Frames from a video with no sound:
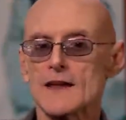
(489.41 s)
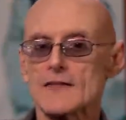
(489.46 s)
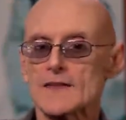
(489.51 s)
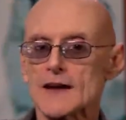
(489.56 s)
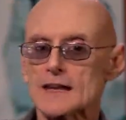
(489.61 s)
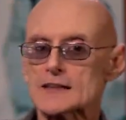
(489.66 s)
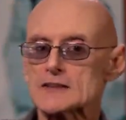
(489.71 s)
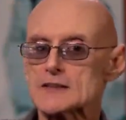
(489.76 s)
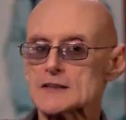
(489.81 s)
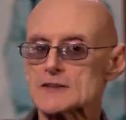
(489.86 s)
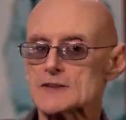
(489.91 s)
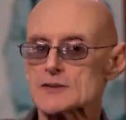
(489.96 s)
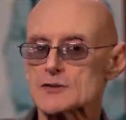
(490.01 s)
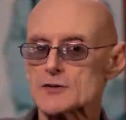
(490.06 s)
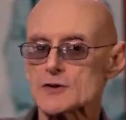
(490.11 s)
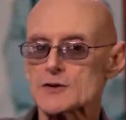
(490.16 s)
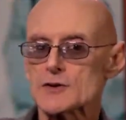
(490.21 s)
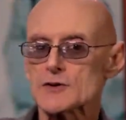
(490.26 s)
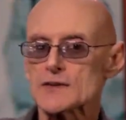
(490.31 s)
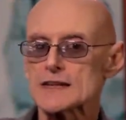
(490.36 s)
Thus,
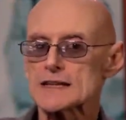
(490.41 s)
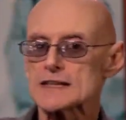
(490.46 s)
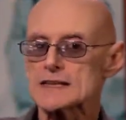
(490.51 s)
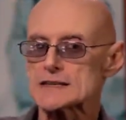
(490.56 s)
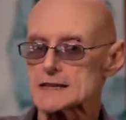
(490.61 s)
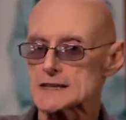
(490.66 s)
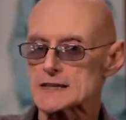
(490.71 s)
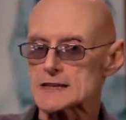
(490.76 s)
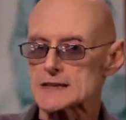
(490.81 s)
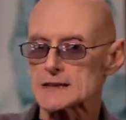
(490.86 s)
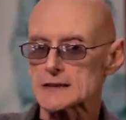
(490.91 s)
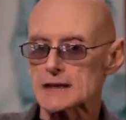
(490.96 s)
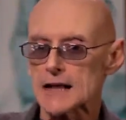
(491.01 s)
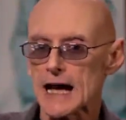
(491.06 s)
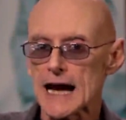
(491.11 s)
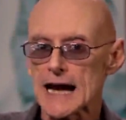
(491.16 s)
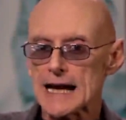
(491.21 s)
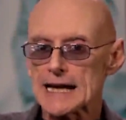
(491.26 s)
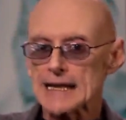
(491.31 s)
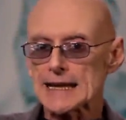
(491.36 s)
truth is a
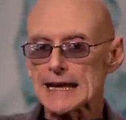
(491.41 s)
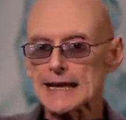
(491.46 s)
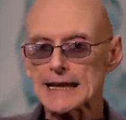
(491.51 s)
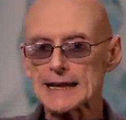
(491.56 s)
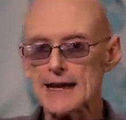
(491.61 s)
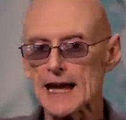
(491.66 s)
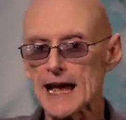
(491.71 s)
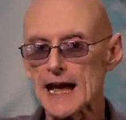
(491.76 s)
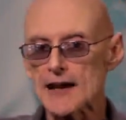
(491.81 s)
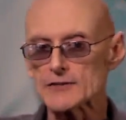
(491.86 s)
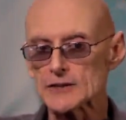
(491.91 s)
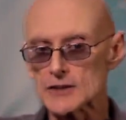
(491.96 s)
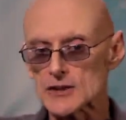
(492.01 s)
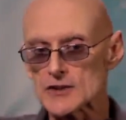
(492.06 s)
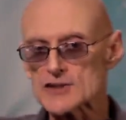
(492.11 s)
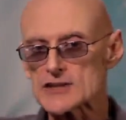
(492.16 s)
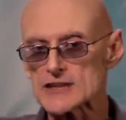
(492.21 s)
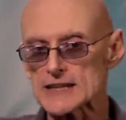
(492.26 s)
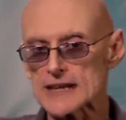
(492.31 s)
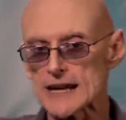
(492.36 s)
sliding
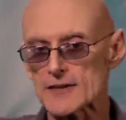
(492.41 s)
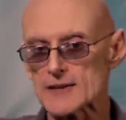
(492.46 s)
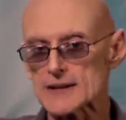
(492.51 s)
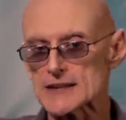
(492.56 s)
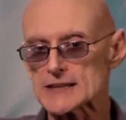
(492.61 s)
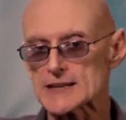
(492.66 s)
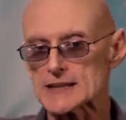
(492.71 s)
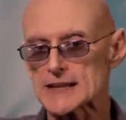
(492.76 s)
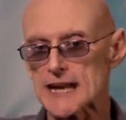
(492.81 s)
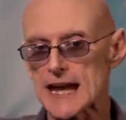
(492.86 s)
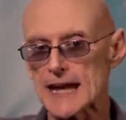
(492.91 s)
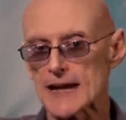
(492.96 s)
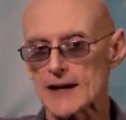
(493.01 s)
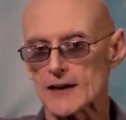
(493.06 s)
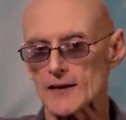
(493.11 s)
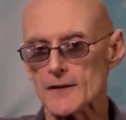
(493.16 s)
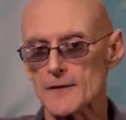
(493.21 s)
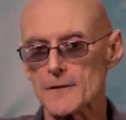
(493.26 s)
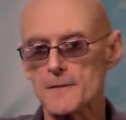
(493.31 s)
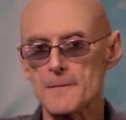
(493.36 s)
evolutionary
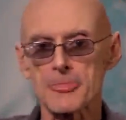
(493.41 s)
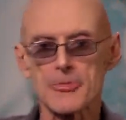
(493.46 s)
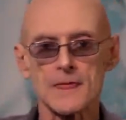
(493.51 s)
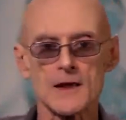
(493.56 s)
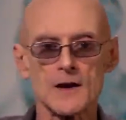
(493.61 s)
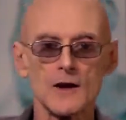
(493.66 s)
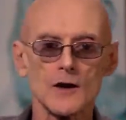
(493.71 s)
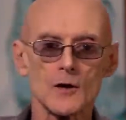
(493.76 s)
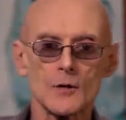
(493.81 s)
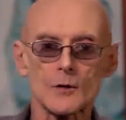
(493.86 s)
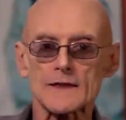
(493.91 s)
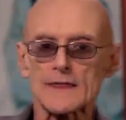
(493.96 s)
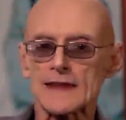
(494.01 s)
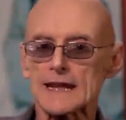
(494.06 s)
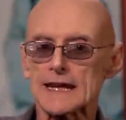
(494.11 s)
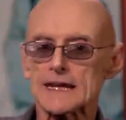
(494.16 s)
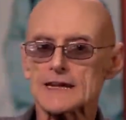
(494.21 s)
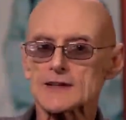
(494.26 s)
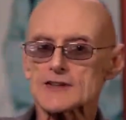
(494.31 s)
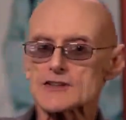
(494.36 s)
scale,
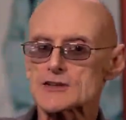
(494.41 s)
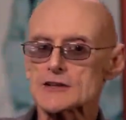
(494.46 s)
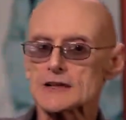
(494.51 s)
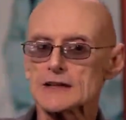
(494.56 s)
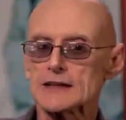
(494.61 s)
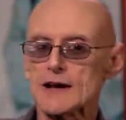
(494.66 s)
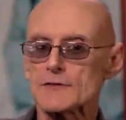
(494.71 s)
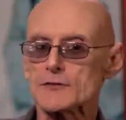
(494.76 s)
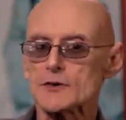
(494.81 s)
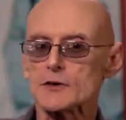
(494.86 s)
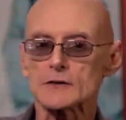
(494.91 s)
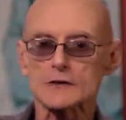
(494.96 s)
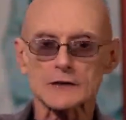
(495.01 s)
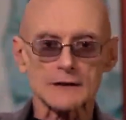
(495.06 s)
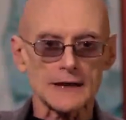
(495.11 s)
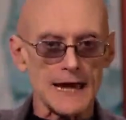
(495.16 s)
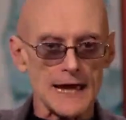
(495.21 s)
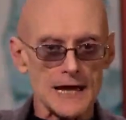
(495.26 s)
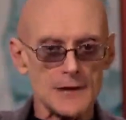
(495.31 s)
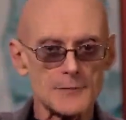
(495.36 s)
with each level
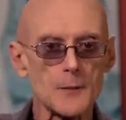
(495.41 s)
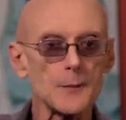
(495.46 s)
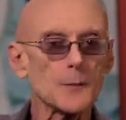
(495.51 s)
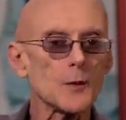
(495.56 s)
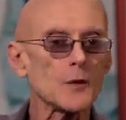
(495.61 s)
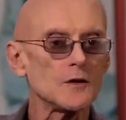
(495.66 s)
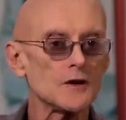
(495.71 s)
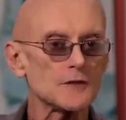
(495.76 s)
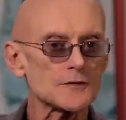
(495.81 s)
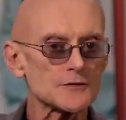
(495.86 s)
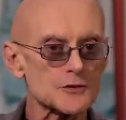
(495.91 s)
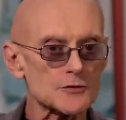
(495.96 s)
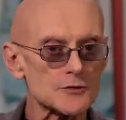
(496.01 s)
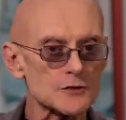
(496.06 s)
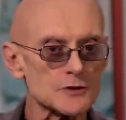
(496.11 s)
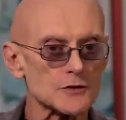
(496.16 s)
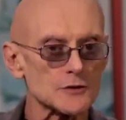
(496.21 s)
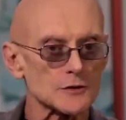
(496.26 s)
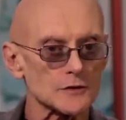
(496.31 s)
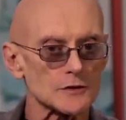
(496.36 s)
capable of
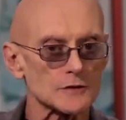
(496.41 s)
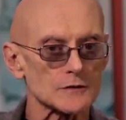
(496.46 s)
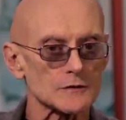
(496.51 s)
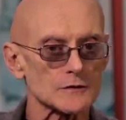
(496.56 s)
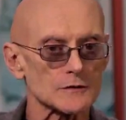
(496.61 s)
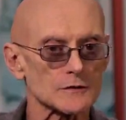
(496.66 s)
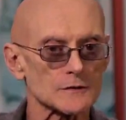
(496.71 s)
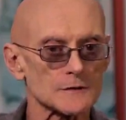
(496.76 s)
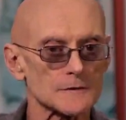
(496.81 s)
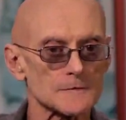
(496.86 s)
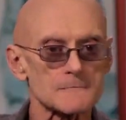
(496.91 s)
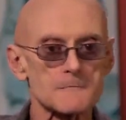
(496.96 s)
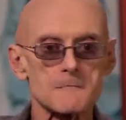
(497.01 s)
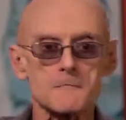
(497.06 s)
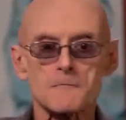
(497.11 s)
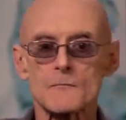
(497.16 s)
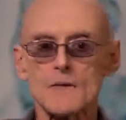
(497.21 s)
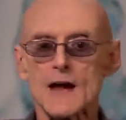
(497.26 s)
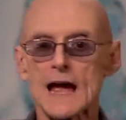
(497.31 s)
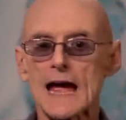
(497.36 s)
truth,
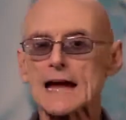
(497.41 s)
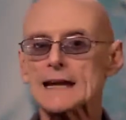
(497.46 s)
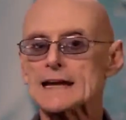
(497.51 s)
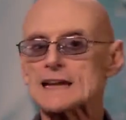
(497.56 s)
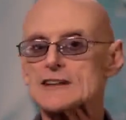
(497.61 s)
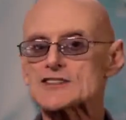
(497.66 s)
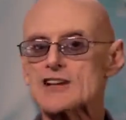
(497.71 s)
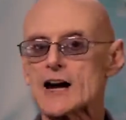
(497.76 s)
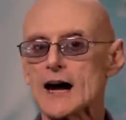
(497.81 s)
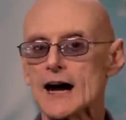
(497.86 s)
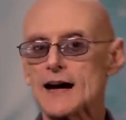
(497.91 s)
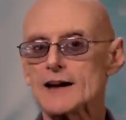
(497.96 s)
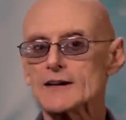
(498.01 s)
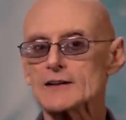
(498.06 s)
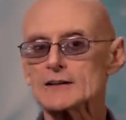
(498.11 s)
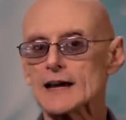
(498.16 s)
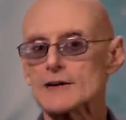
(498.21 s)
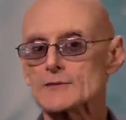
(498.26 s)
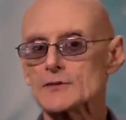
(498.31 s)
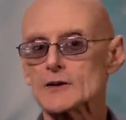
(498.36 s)
and each
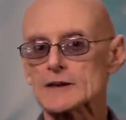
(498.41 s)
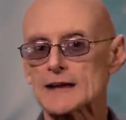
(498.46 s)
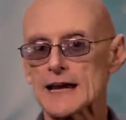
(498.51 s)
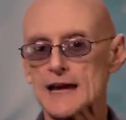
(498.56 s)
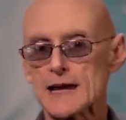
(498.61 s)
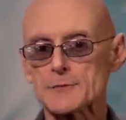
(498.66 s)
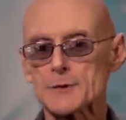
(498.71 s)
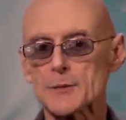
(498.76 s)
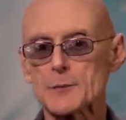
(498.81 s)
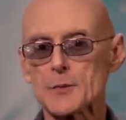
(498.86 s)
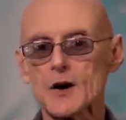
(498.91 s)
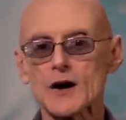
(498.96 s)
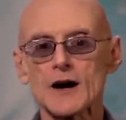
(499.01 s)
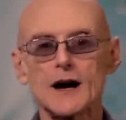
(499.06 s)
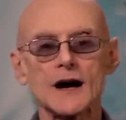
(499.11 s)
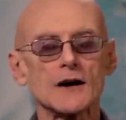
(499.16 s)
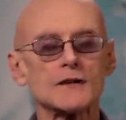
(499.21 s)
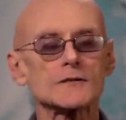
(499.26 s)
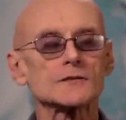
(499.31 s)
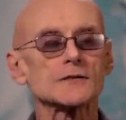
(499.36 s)
higher level capable
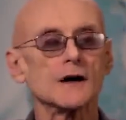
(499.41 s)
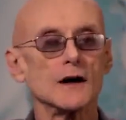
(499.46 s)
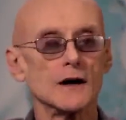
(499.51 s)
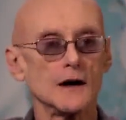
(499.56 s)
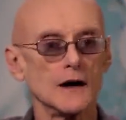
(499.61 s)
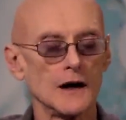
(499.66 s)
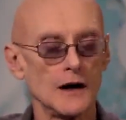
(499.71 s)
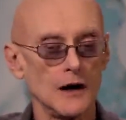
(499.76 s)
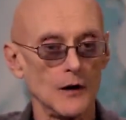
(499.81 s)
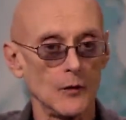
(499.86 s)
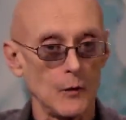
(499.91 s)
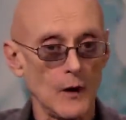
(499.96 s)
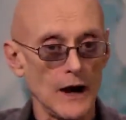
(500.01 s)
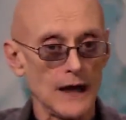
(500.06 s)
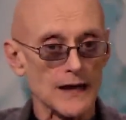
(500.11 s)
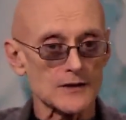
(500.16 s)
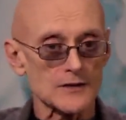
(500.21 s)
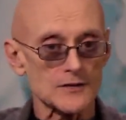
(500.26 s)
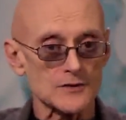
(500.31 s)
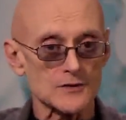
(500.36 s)
of a
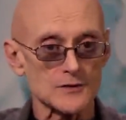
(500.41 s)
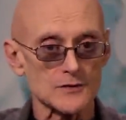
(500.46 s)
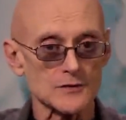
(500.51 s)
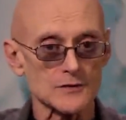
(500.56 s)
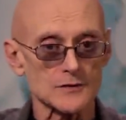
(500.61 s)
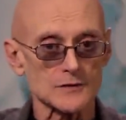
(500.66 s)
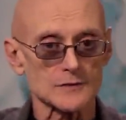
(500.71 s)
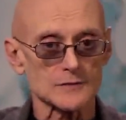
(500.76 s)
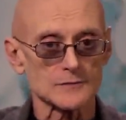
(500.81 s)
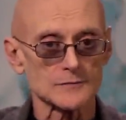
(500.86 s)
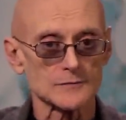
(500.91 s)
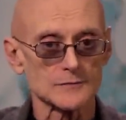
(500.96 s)
wider truth.